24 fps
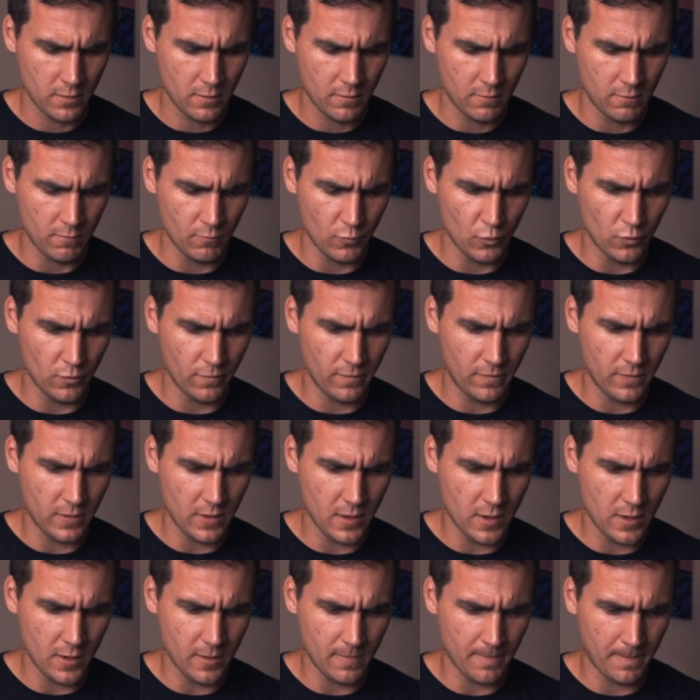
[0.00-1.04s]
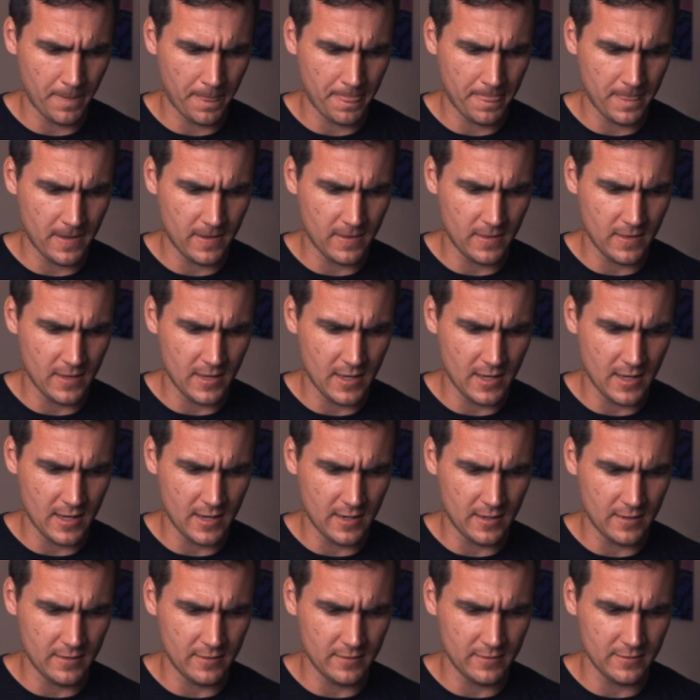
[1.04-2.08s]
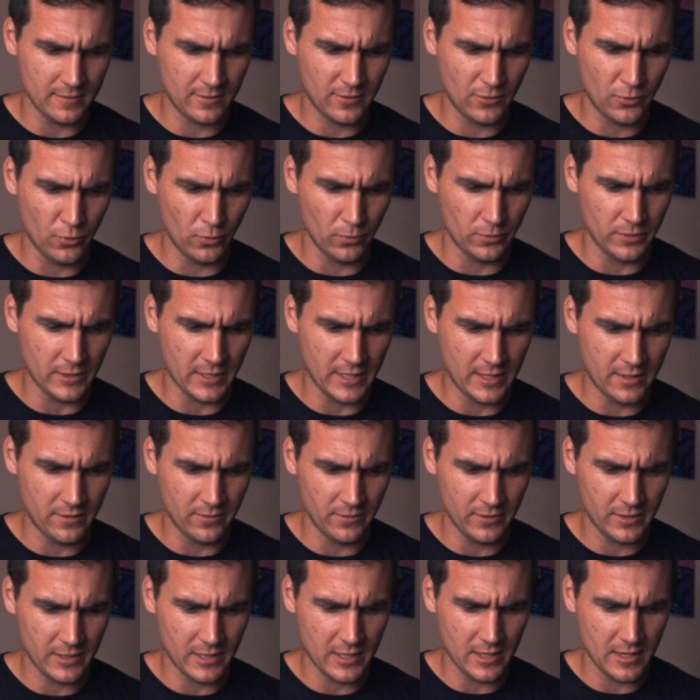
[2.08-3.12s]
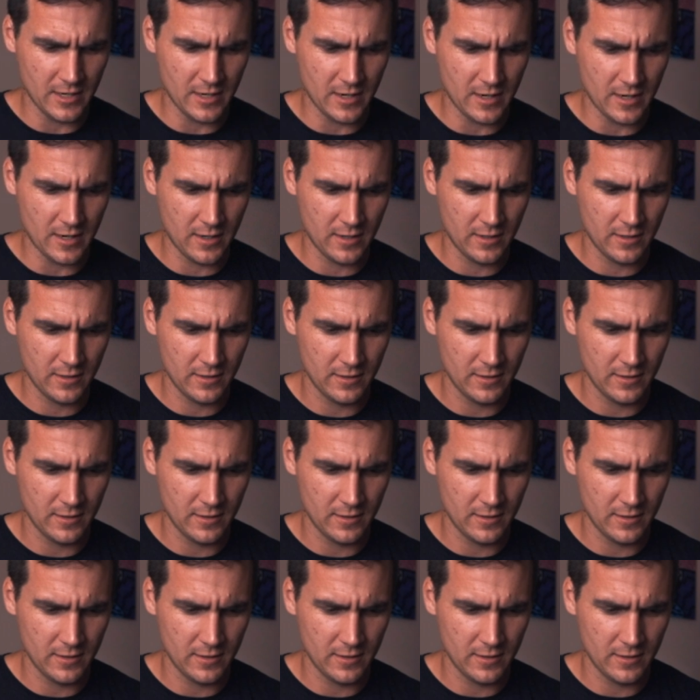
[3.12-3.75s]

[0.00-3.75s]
Remove here. And then cool tunnel here.